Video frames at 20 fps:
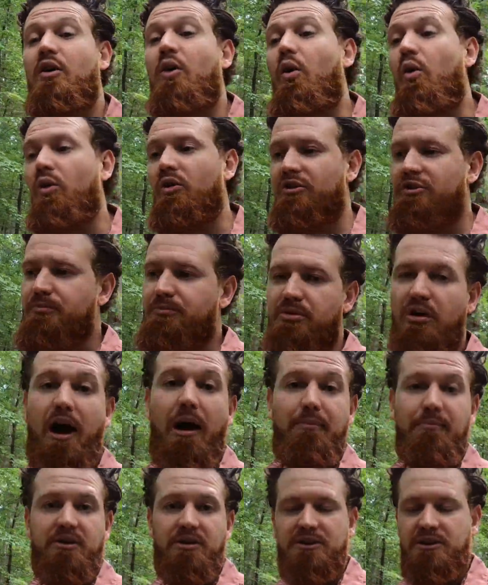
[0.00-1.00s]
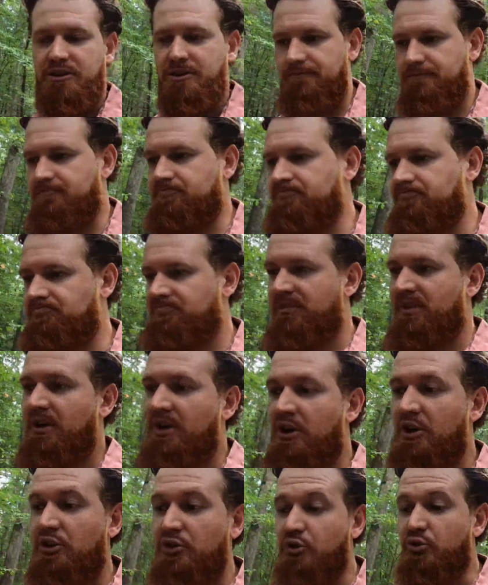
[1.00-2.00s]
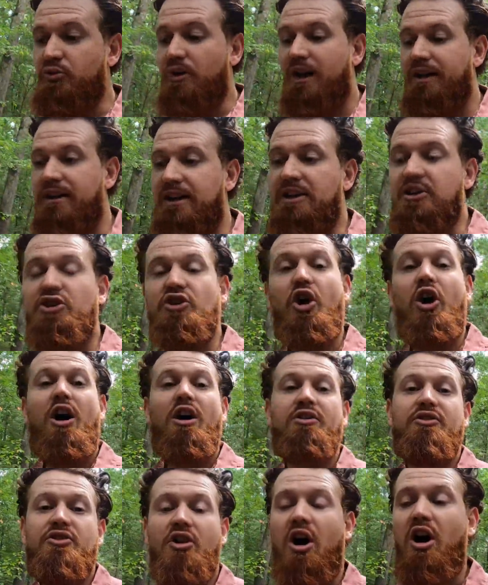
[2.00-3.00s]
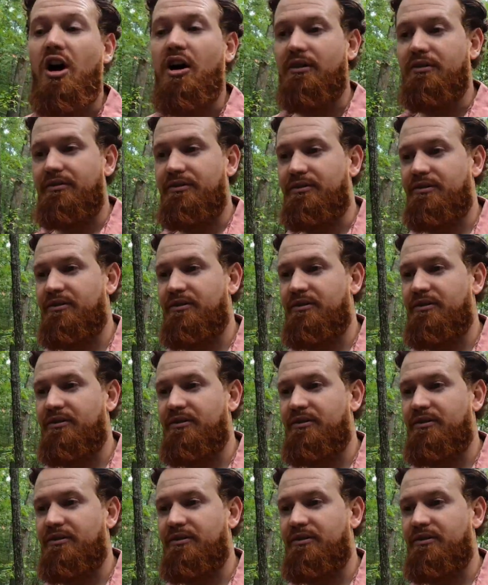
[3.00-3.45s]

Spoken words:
horse properly, to not get tossed off,